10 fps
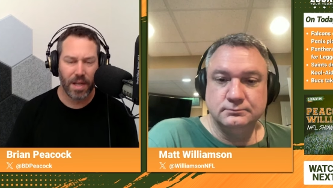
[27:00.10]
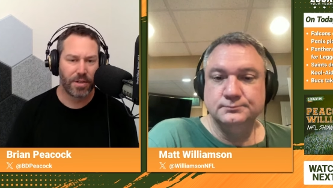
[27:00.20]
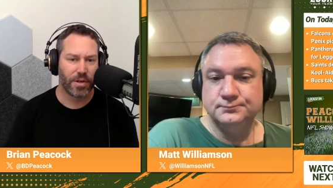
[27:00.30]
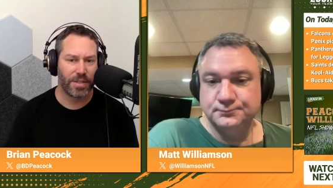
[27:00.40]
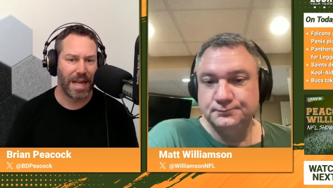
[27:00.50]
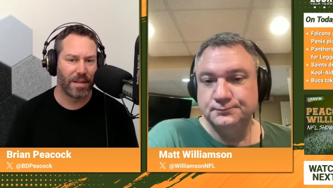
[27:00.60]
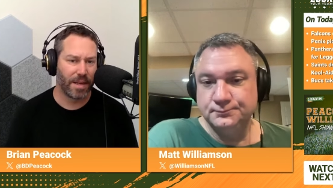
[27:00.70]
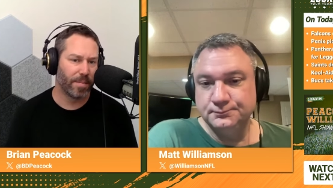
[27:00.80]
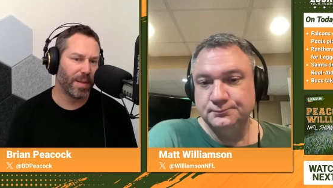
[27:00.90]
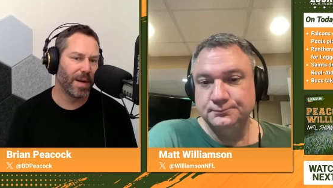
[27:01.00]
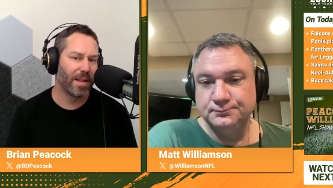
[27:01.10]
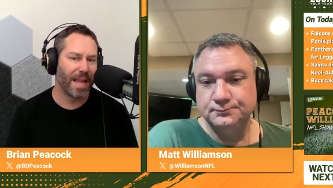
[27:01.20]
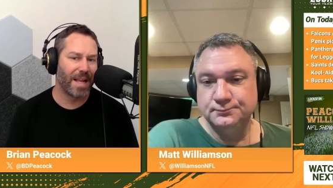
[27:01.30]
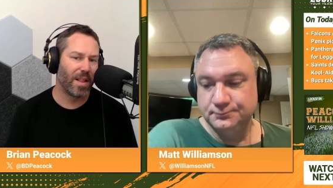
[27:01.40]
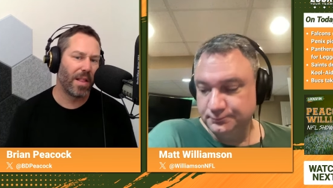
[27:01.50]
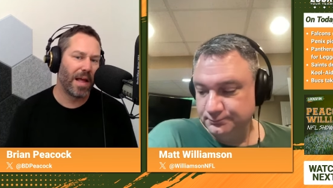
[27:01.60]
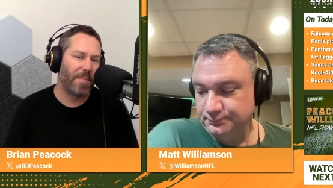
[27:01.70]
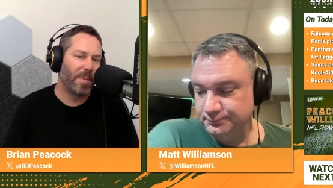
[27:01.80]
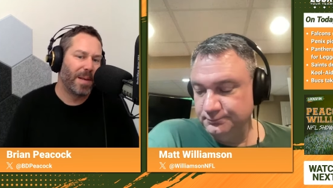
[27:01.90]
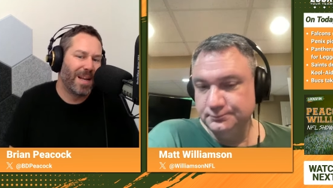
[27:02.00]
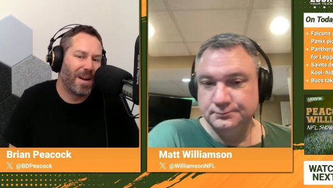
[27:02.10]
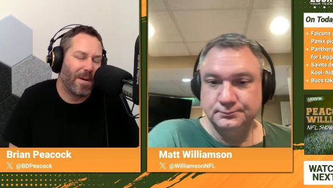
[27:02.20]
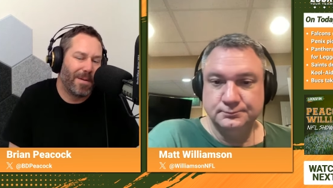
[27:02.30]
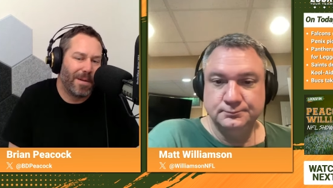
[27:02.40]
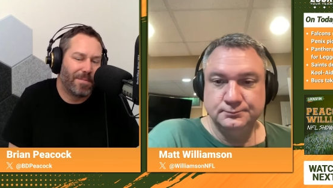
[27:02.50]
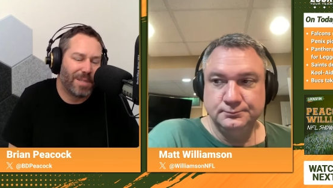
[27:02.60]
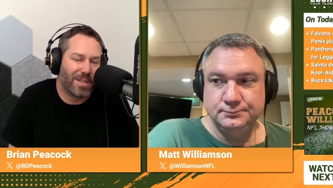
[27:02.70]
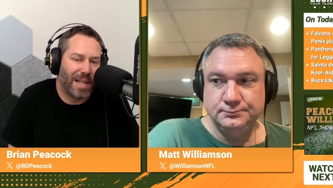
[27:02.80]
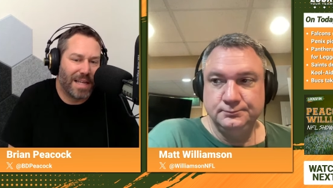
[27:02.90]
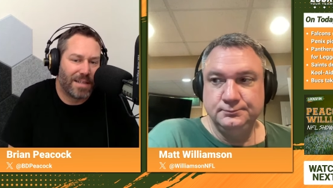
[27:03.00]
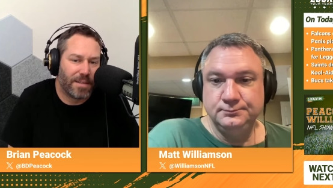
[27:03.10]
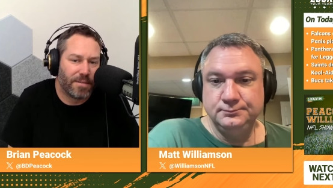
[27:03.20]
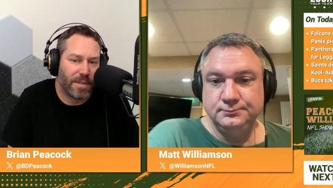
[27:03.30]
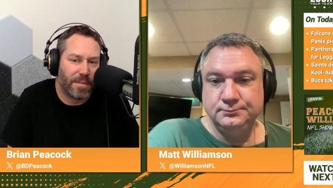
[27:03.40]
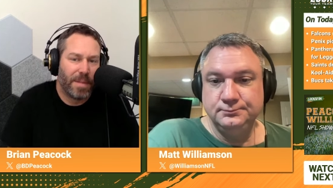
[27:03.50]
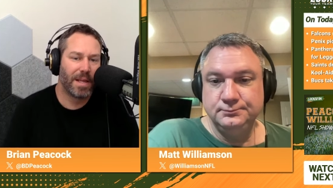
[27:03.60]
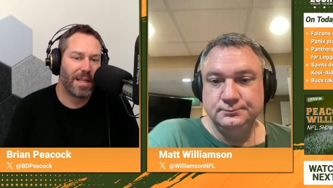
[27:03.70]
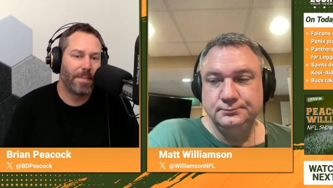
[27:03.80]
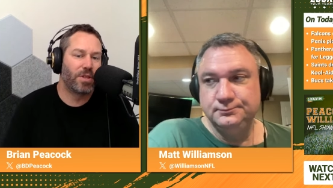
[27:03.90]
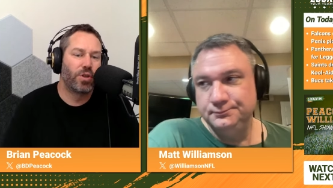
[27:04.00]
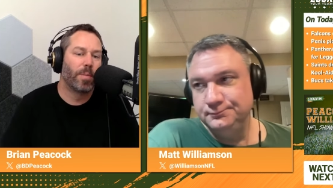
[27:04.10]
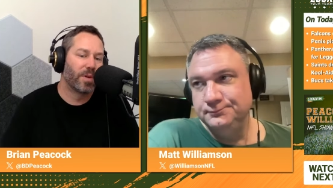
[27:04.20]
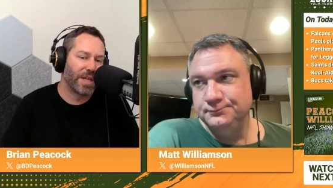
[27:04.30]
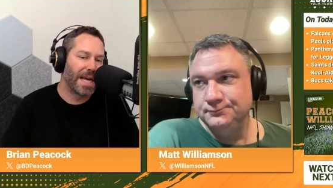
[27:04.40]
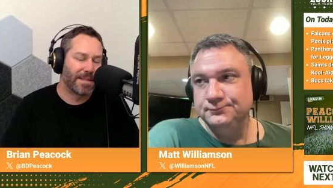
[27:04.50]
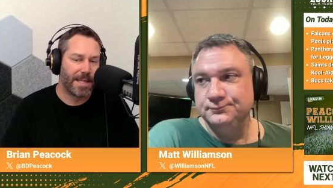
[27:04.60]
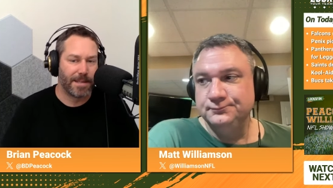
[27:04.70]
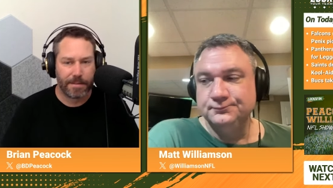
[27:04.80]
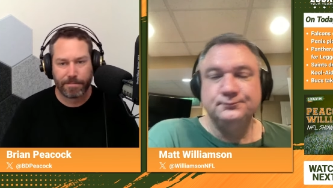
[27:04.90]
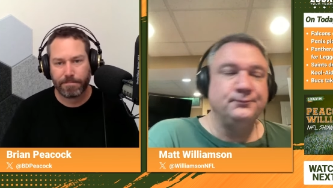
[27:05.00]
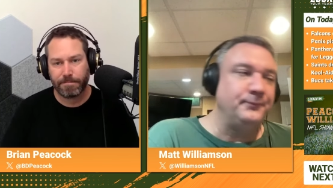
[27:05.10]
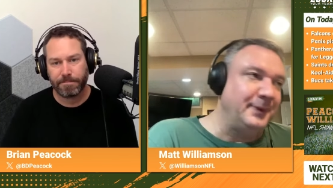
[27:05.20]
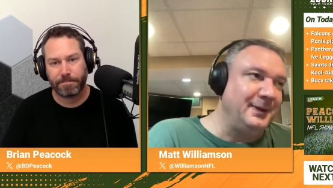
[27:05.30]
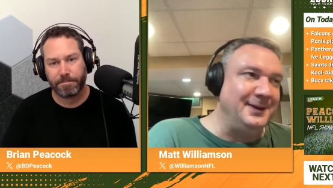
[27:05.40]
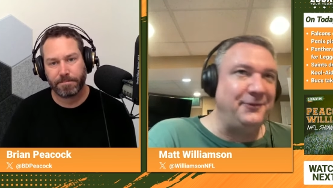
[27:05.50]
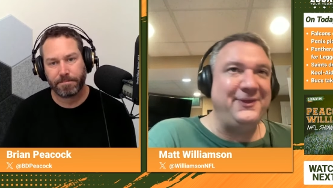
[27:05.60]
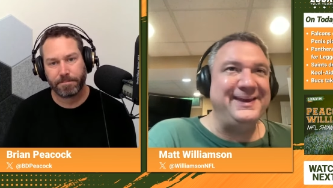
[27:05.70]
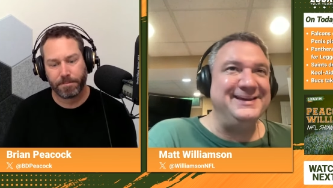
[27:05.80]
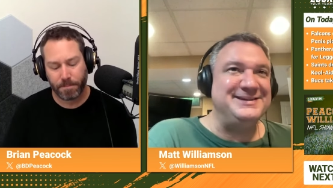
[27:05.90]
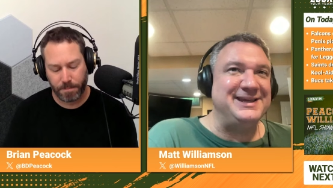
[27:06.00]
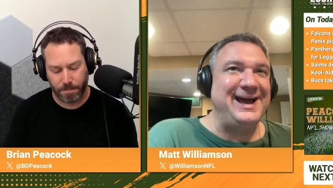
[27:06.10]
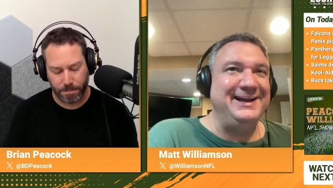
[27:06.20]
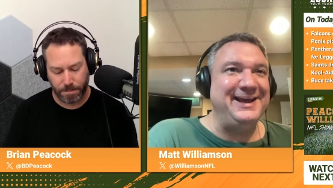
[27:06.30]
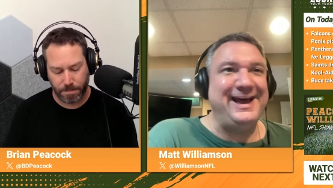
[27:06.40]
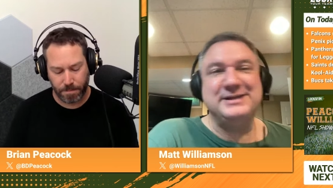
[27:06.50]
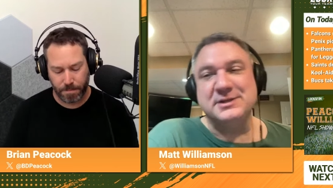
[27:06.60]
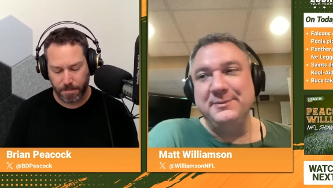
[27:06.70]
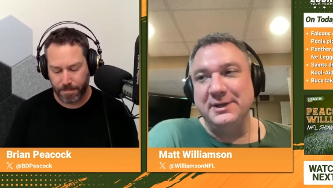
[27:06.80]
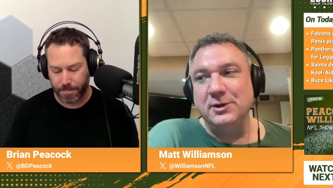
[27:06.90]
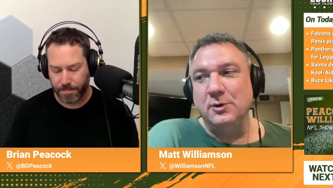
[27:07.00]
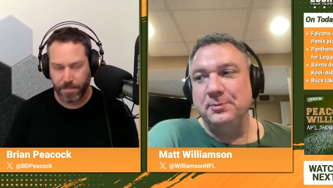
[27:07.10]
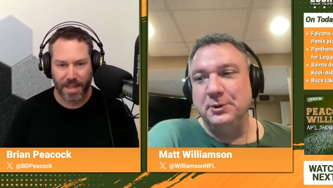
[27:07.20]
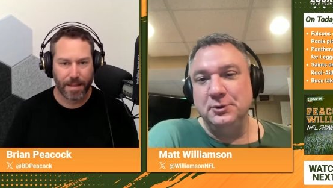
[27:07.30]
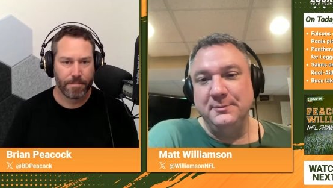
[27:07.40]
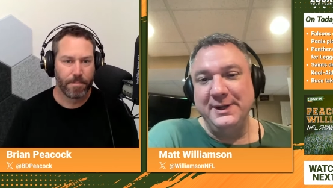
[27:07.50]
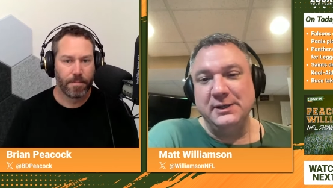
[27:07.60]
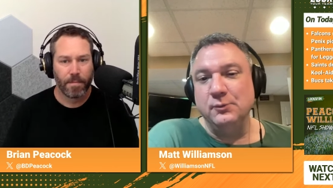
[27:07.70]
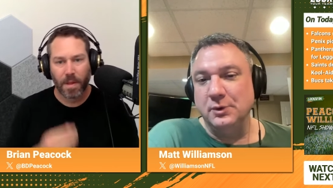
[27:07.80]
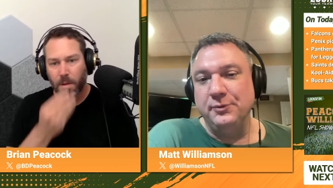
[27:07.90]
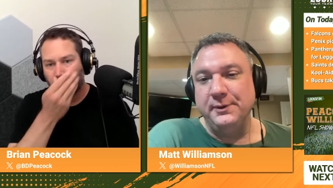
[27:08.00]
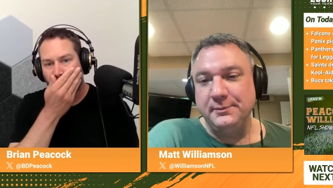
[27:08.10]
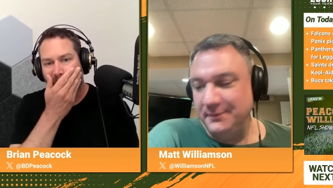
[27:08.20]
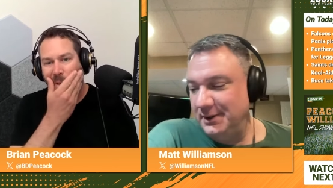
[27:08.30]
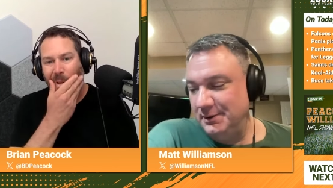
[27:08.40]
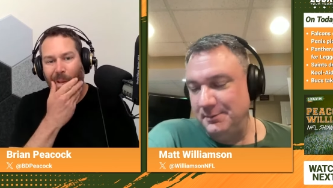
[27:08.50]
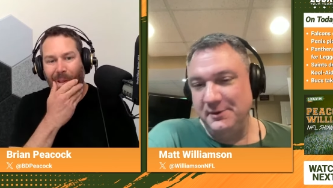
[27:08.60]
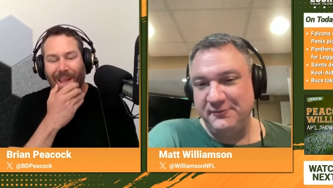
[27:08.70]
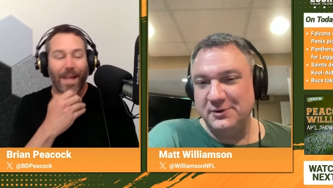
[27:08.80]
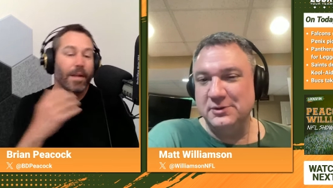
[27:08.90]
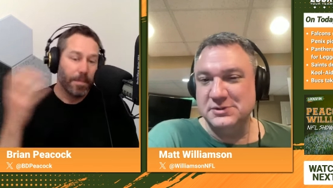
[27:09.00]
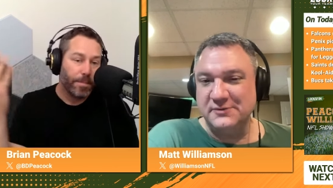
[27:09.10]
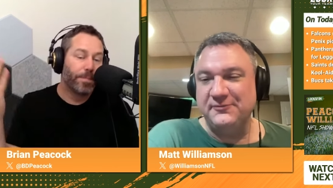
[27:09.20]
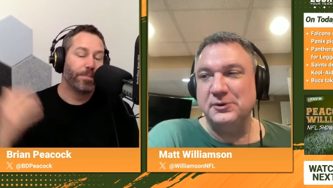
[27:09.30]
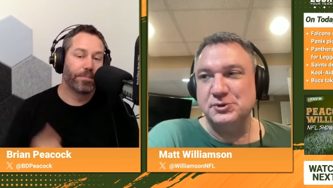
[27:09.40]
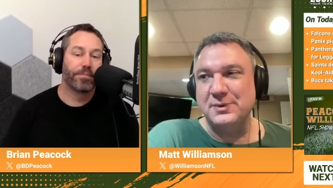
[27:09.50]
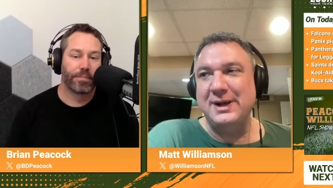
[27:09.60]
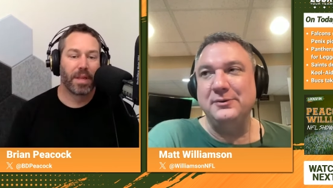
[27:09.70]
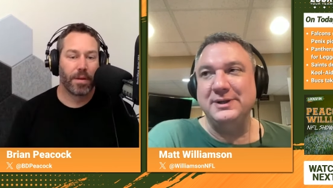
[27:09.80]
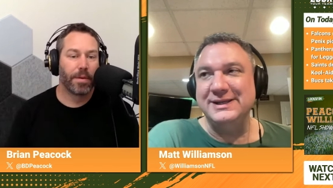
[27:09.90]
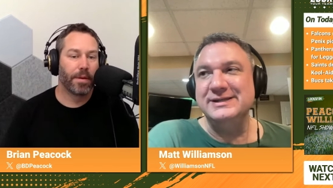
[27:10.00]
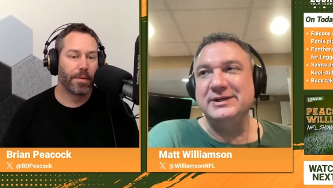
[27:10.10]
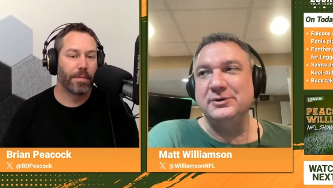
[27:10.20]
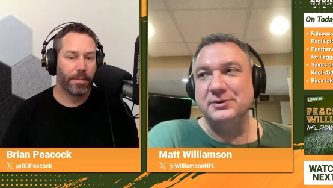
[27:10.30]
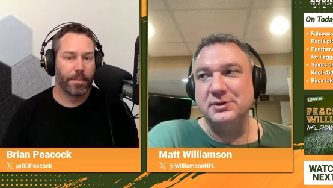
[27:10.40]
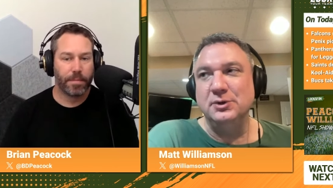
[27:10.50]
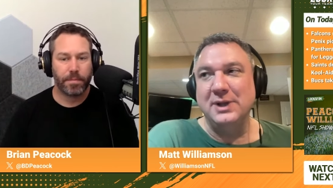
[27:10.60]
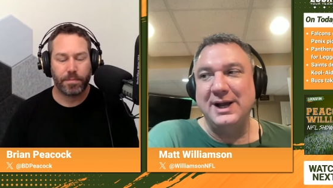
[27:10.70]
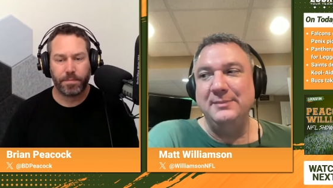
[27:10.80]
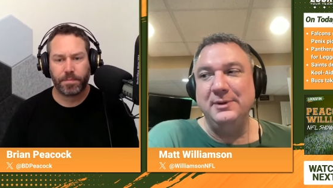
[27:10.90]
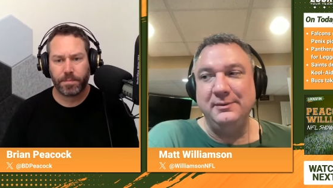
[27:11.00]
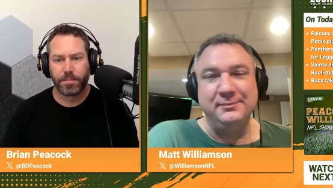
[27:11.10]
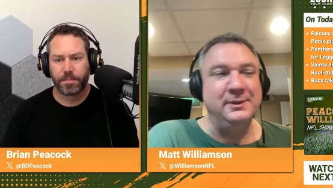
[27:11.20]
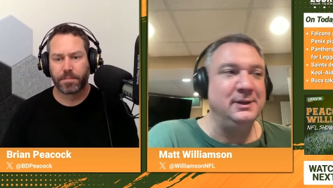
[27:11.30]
Speaker 1: turns out there. Player I like a lot, but you know this class doesn't really get me super jazzed either.
Speaker 2: And the thing is, he kind of has to be an All Pro to make it worth it. You know, I mean, if you're using a first round interior lineman,